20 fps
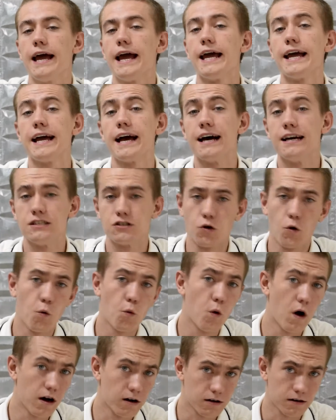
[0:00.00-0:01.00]
Hey guys,
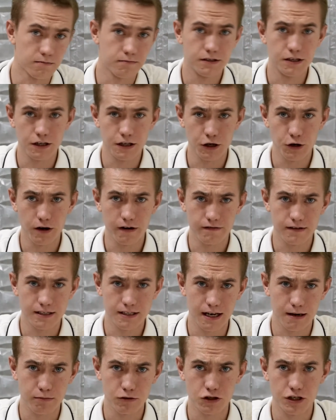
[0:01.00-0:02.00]
welcome to the UFD
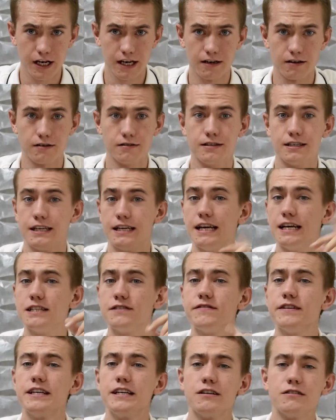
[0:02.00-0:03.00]
Tech channel. Today's
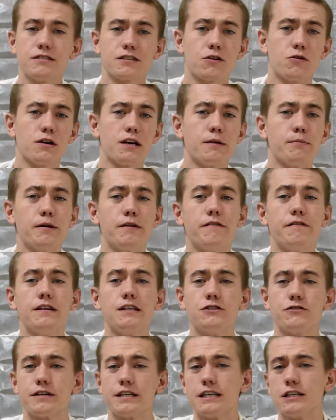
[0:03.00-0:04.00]
video is going to be
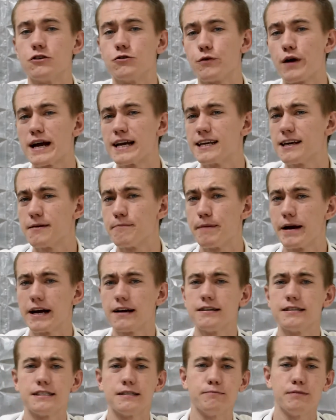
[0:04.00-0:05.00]
featuring a direct
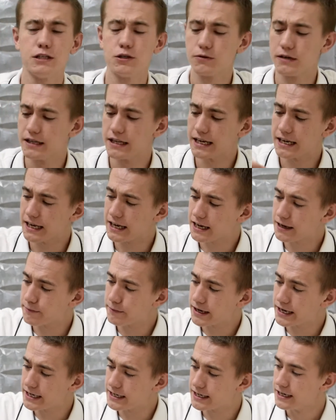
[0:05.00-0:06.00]
comparison between the
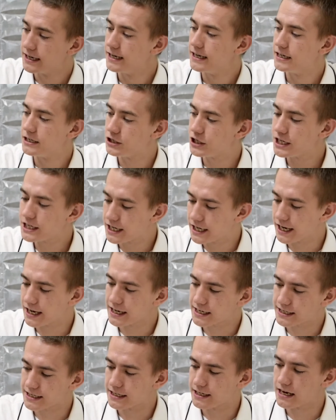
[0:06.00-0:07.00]
Gigabyte
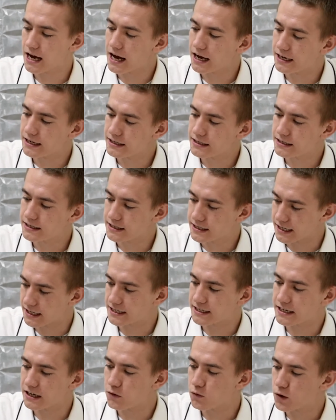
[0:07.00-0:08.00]
GTX
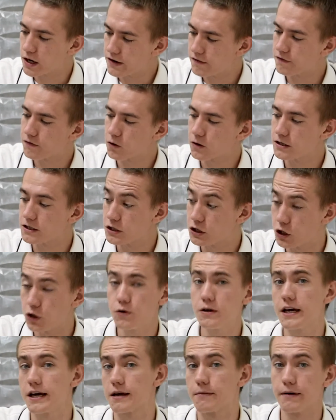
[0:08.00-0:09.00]
960 WindForce
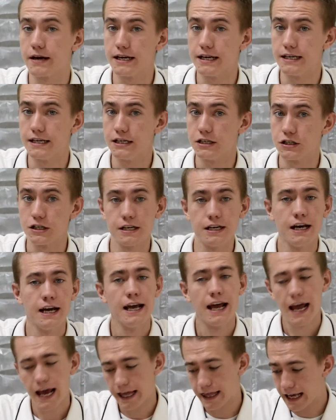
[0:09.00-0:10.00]
2GB edition
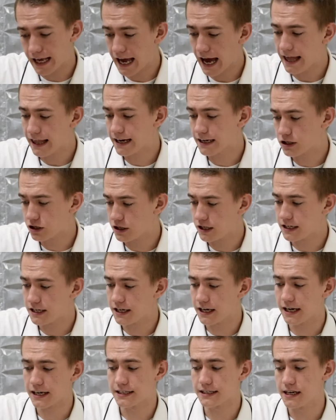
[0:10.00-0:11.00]
and the Galax
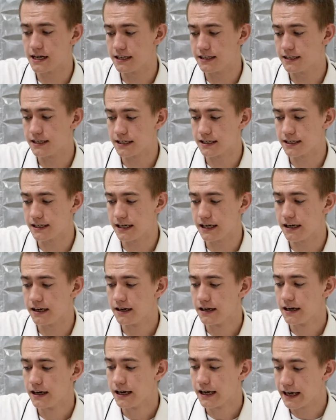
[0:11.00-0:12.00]
GTX 960
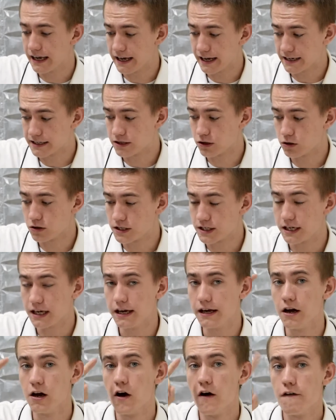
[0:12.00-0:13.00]

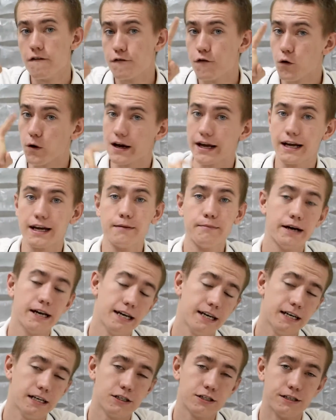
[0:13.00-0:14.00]
EXOC 4GB
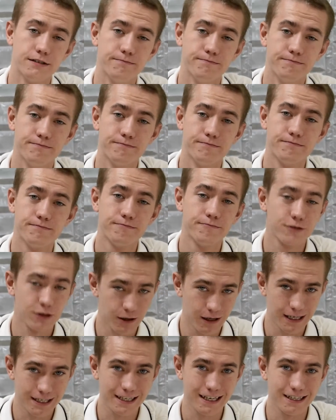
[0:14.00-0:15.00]
edition. So
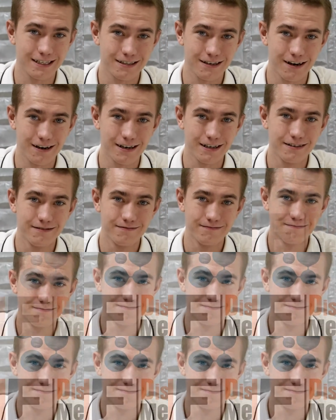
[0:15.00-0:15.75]
let's get started.